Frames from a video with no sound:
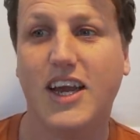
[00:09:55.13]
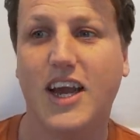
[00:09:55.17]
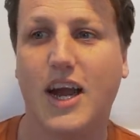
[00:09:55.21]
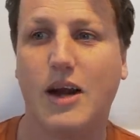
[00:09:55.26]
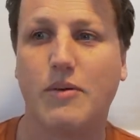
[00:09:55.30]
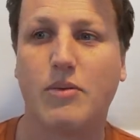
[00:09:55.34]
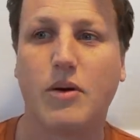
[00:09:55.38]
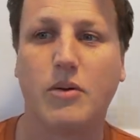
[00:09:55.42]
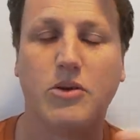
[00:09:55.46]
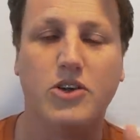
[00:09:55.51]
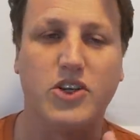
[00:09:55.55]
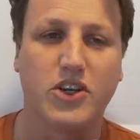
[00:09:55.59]
I
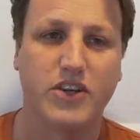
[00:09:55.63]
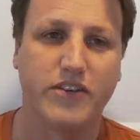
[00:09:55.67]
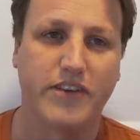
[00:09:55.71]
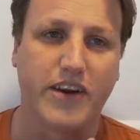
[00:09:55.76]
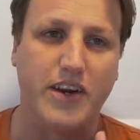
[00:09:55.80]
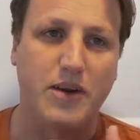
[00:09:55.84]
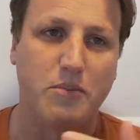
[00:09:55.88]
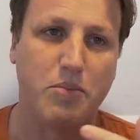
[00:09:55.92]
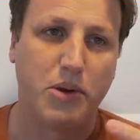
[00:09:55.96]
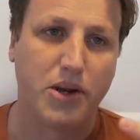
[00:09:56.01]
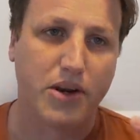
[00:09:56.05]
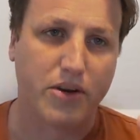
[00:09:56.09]
probably should have
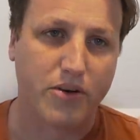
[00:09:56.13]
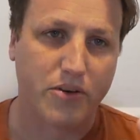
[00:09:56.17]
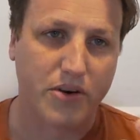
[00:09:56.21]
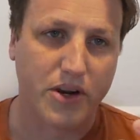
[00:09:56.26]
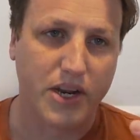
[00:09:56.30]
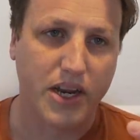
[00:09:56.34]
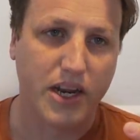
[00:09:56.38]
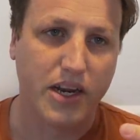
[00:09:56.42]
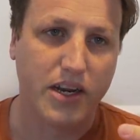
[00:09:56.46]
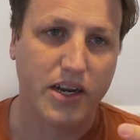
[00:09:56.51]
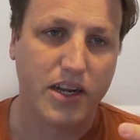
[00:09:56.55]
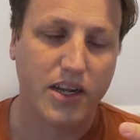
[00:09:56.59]
had a better
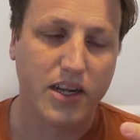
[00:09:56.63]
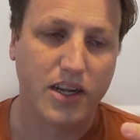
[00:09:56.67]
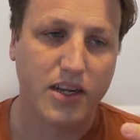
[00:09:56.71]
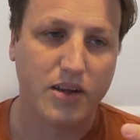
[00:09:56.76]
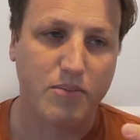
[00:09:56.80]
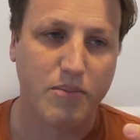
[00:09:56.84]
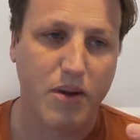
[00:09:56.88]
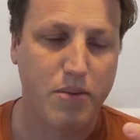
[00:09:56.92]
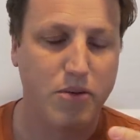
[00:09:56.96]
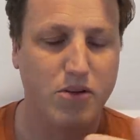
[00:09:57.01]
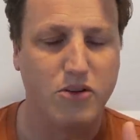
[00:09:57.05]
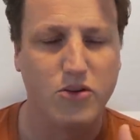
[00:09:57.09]
read,
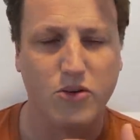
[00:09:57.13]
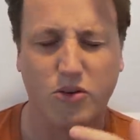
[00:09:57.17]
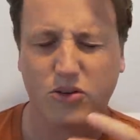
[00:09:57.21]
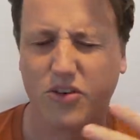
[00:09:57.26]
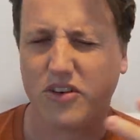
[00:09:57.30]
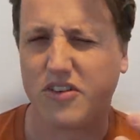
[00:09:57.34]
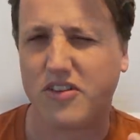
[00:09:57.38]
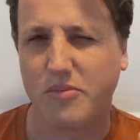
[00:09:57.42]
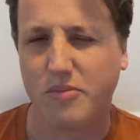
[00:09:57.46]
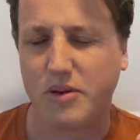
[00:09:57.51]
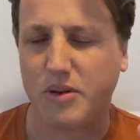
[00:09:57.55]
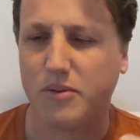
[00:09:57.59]
maybe talk
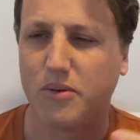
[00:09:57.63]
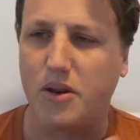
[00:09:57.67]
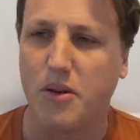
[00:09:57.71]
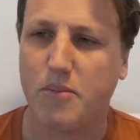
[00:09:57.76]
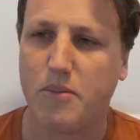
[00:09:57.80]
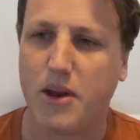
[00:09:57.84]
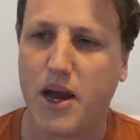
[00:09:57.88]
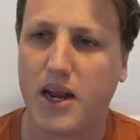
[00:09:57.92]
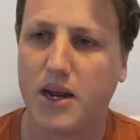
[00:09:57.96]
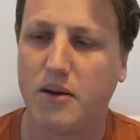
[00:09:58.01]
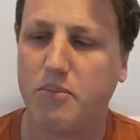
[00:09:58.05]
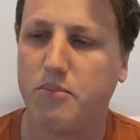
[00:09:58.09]
to some people
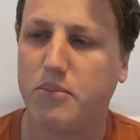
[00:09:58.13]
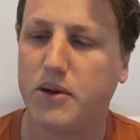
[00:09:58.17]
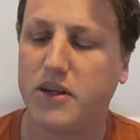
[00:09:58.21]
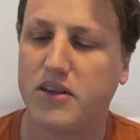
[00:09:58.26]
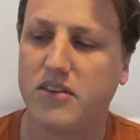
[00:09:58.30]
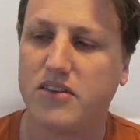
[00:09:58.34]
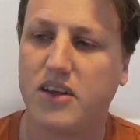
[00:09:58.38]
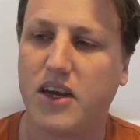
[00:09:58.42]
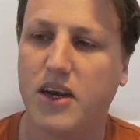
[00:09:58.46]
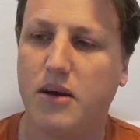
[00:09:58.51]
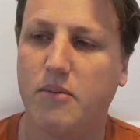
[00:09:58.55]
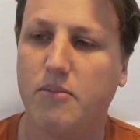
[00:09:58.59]
about it,
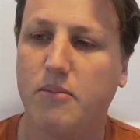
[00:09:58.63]
but